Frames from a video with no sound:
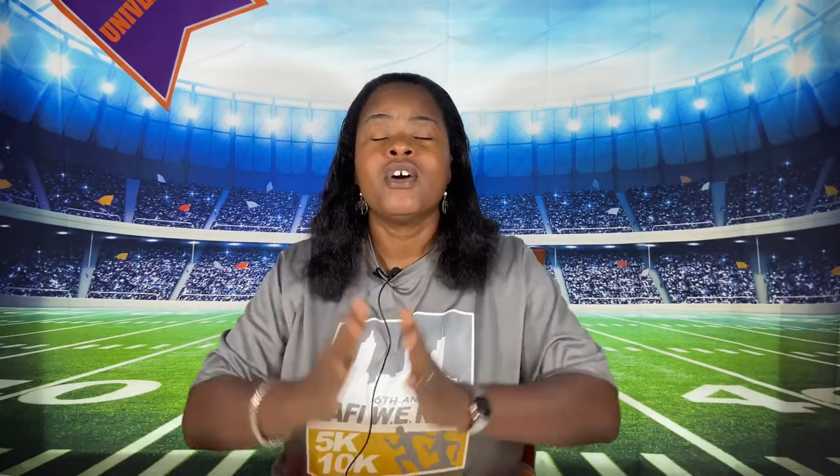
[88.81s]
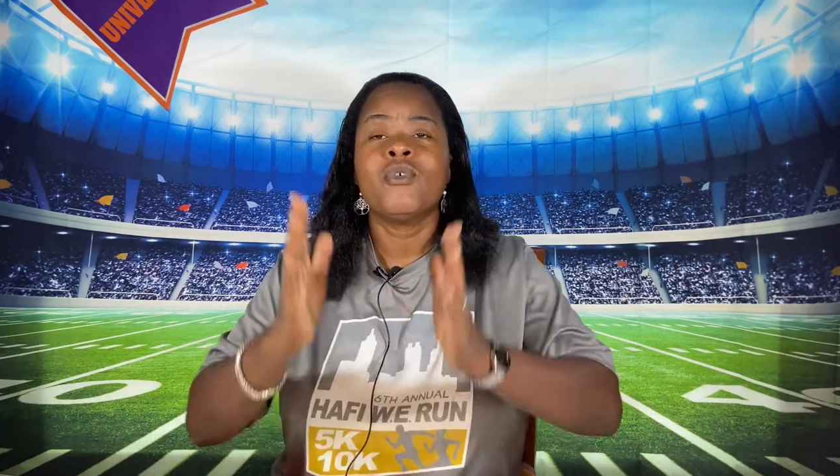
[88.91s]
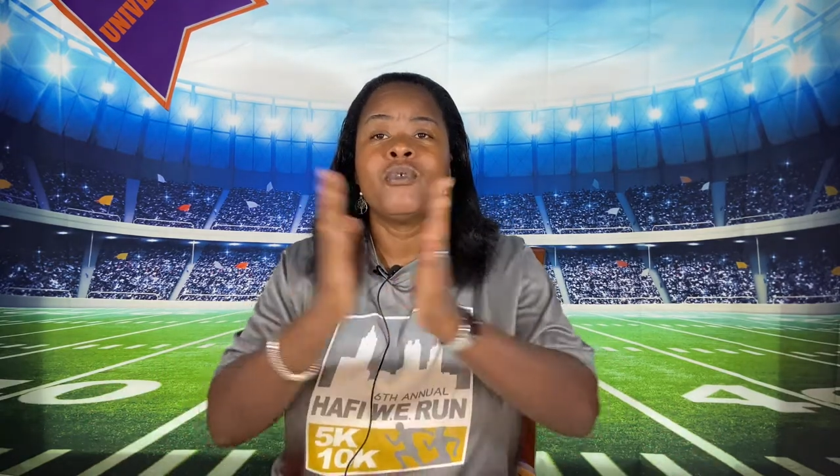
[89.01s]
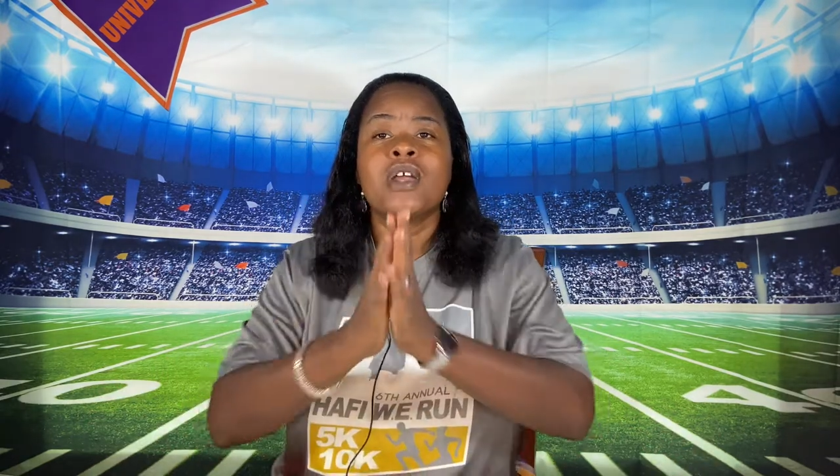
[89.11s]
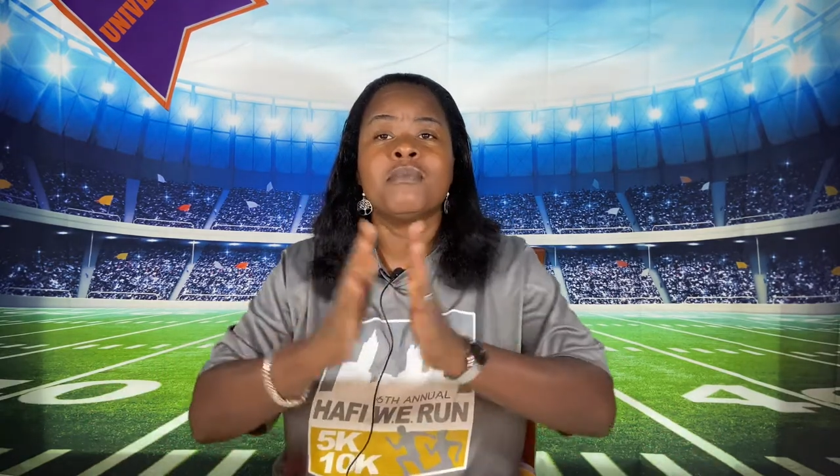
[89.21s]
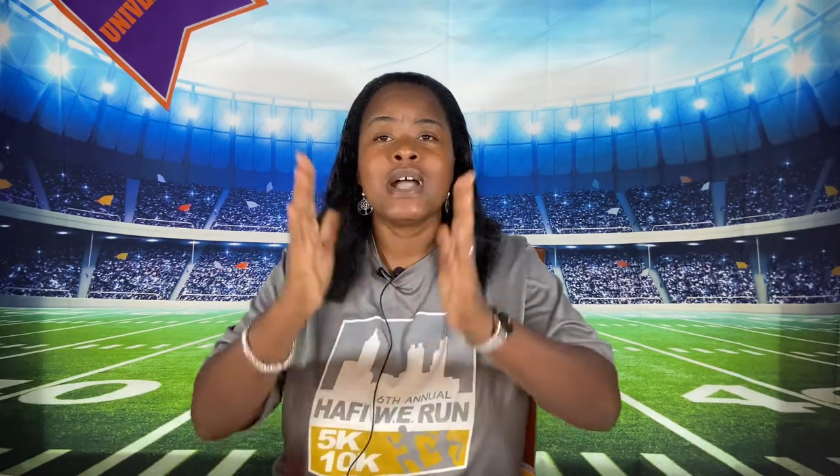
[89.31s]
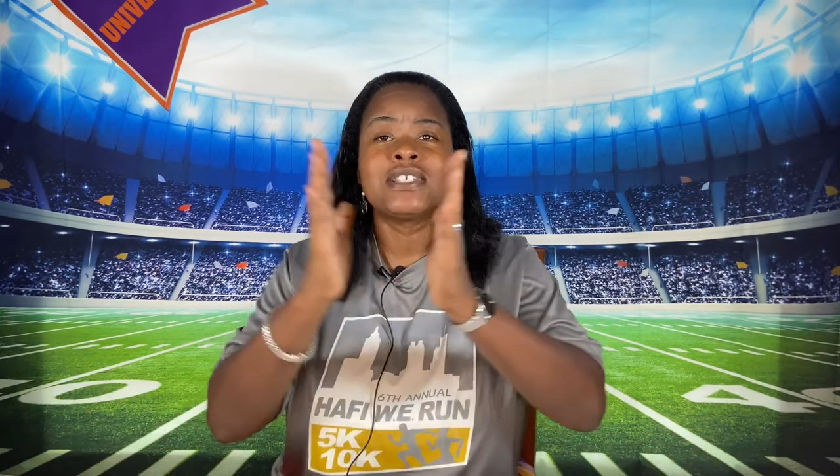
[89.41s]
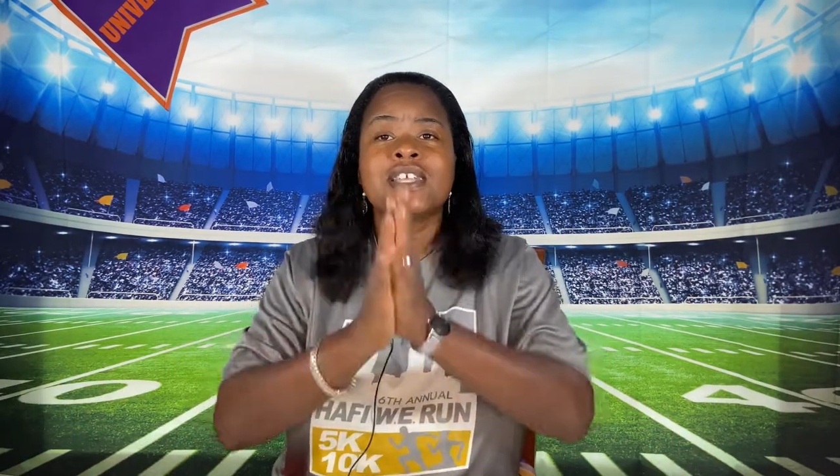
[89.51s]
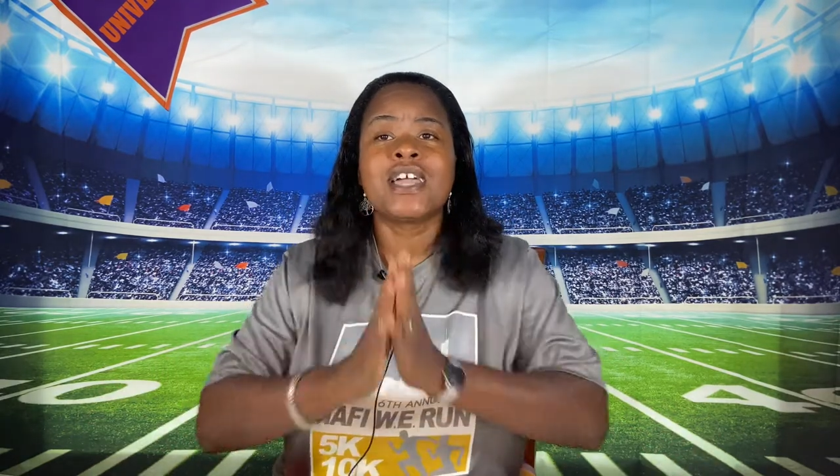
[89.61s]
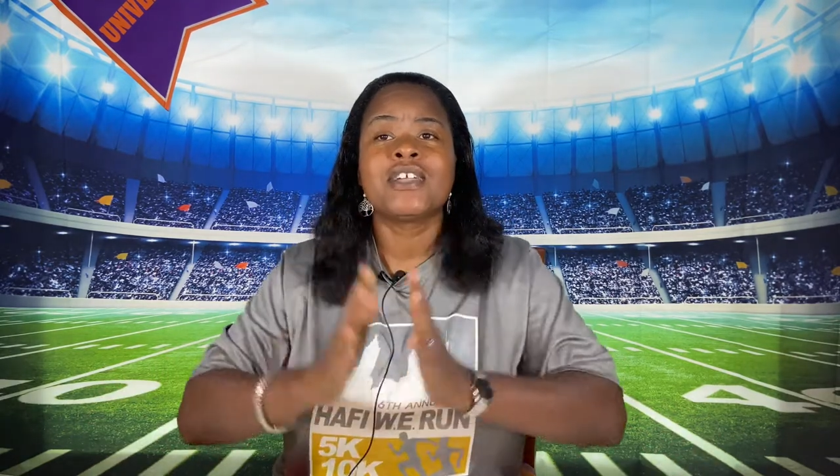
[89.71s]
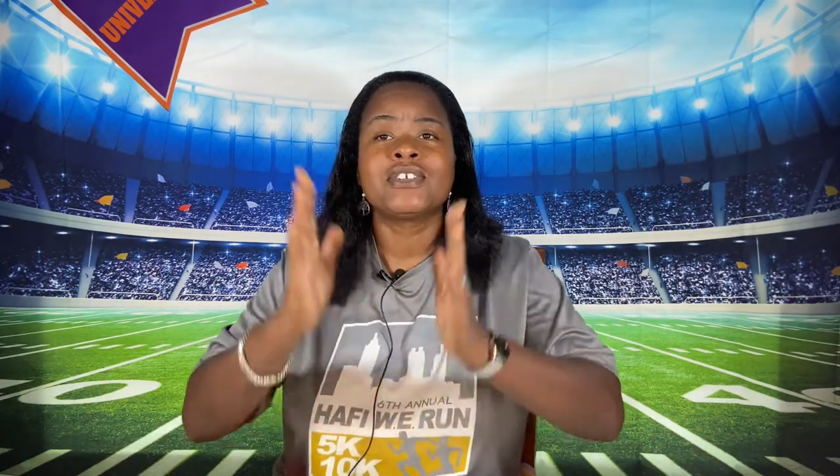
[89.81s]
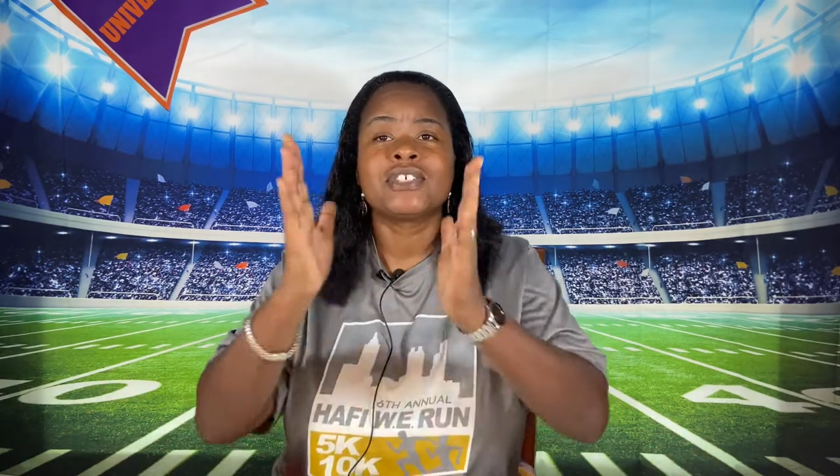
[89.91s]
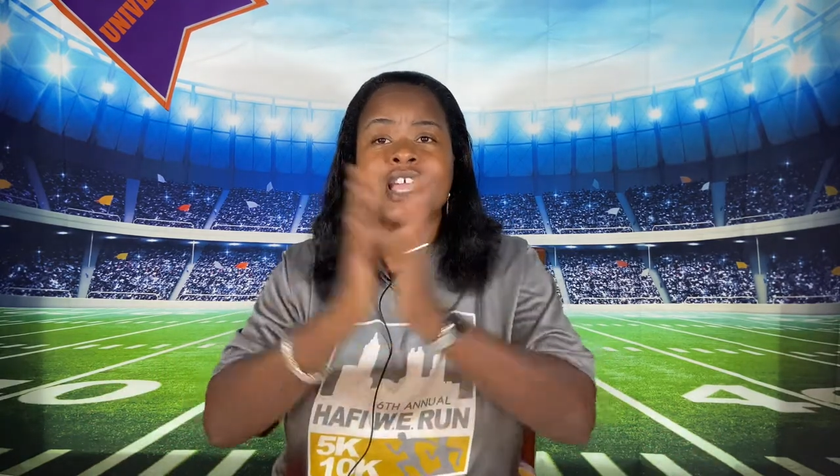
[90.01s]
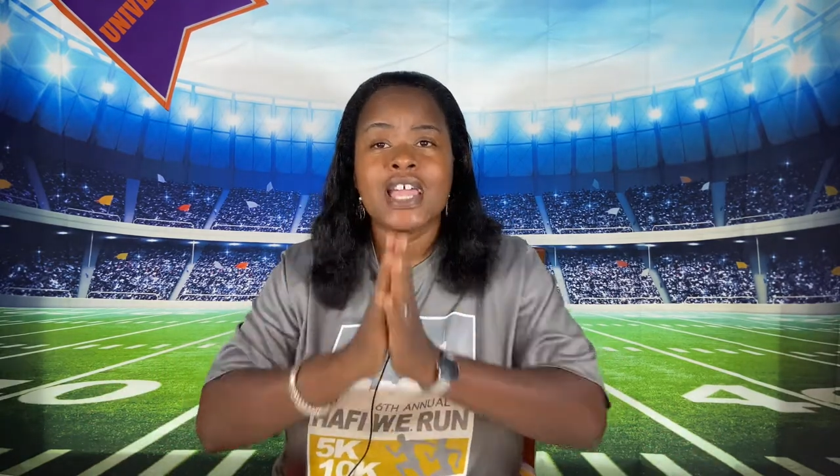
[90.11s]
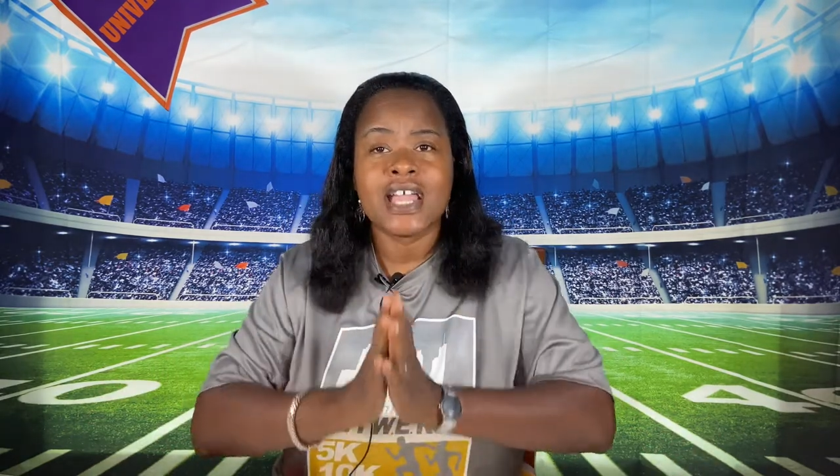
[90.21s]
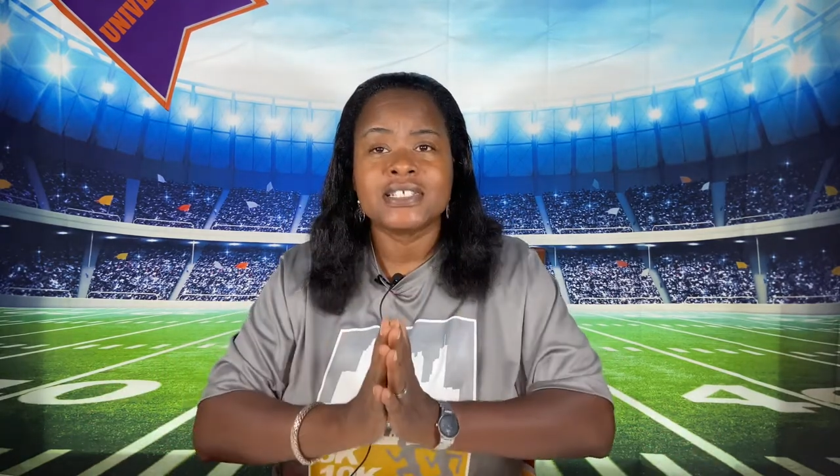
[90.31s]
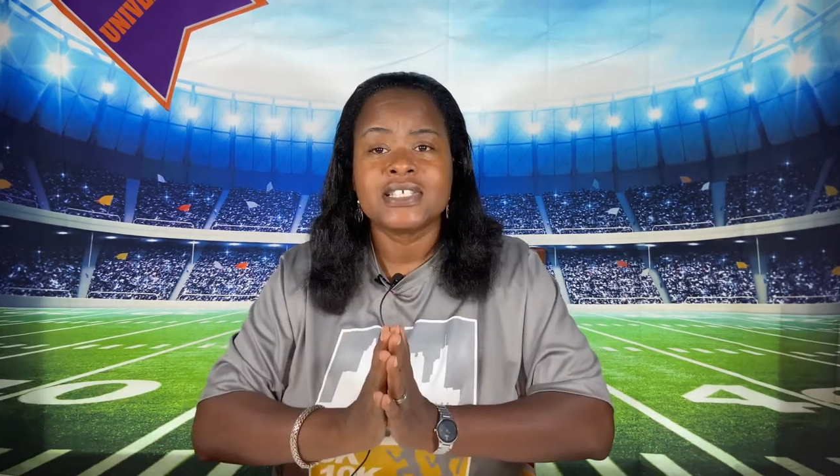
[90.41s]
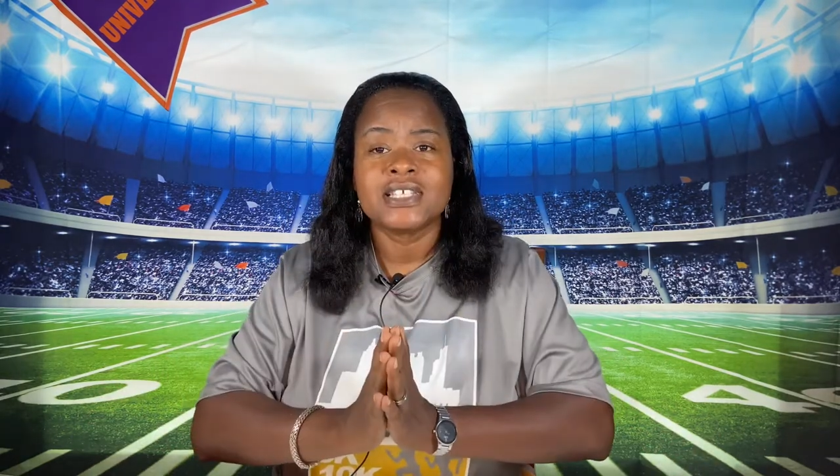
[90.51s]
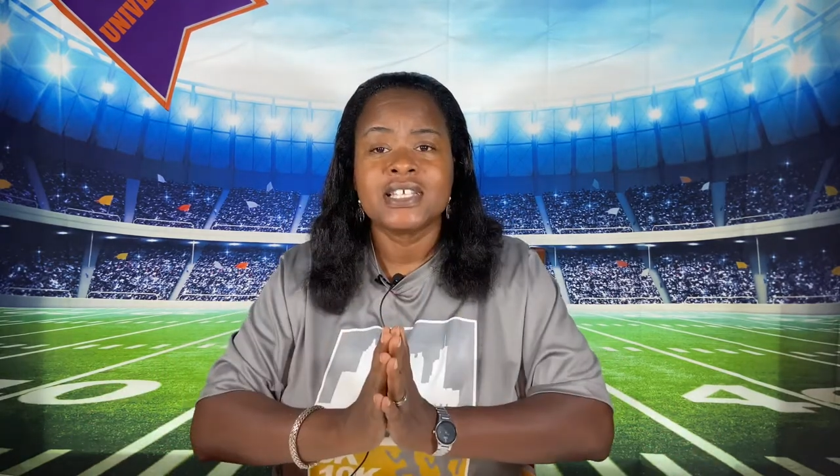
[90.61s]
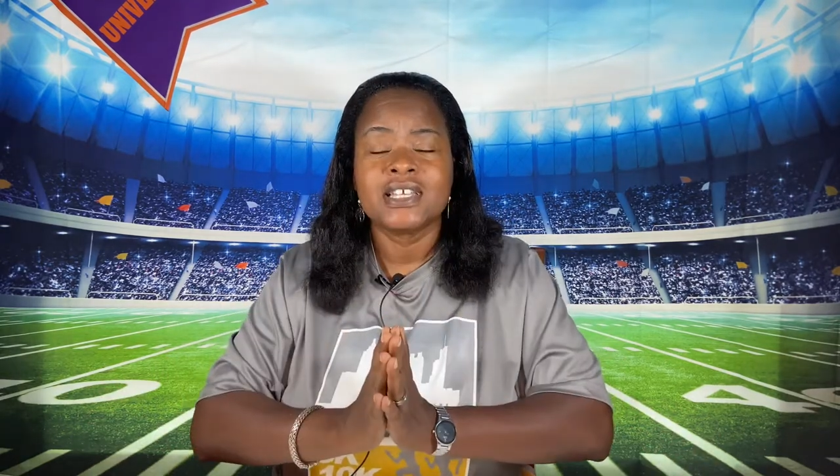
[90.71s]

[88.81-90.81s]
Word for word: Where my tigers at?